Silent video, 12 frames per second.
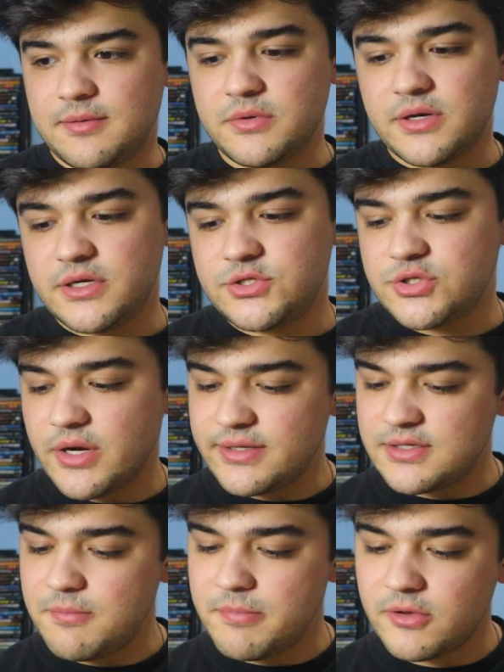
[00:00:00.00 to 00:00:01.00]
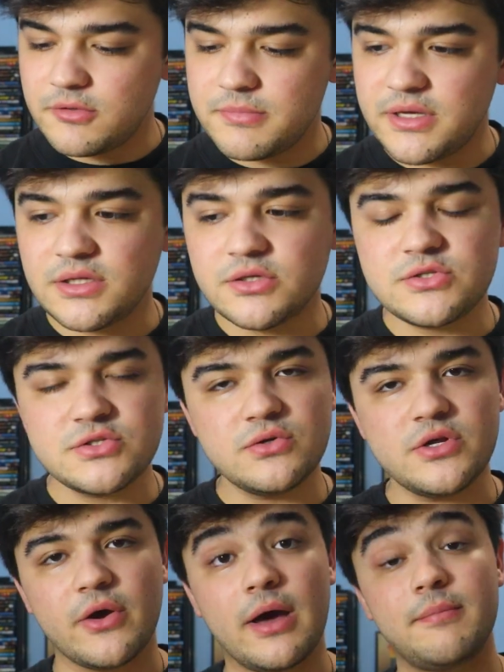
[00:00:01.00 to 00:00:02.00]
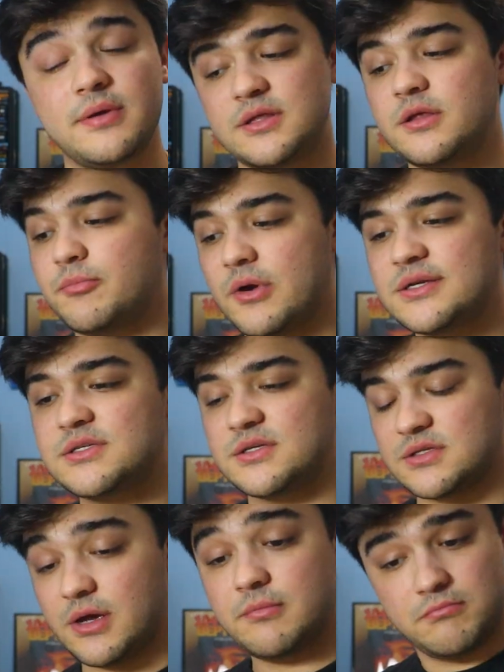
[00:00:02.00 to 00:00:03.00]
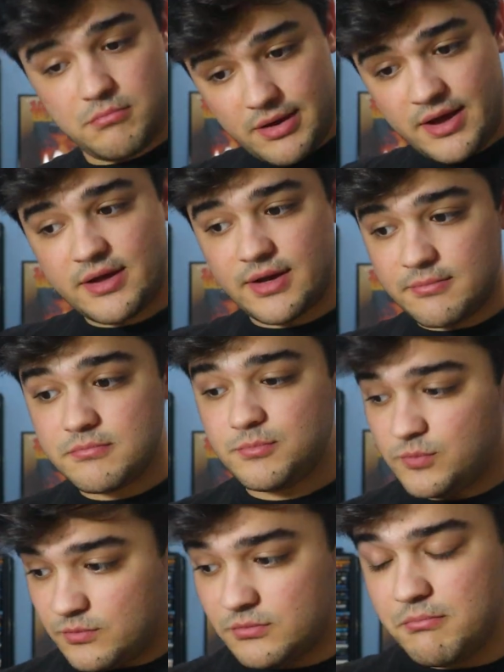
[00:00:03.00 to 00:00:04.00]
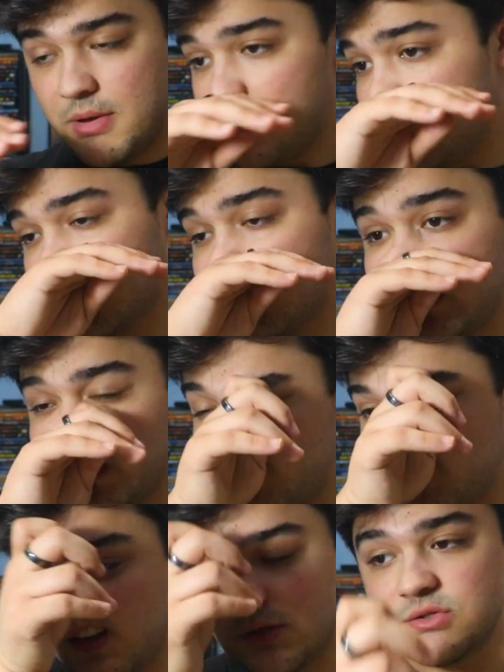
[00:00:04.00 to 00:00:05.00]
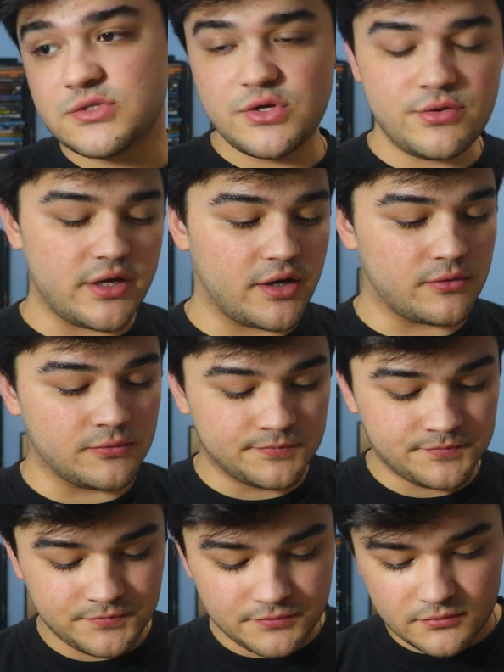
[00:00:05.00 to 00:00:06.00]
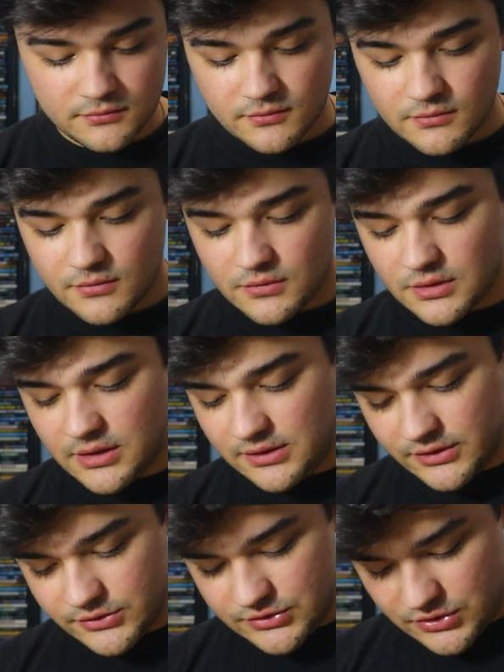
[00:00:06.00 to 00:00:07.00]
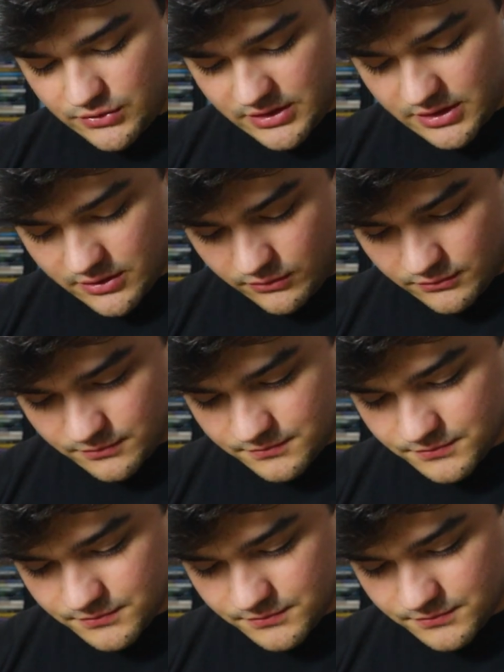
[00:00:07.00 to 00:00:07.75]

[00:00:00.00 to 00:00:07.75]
I'm gonna try to build me a little studio. I'm in the process. I'm buying, I'm making me a little studio. A little studio.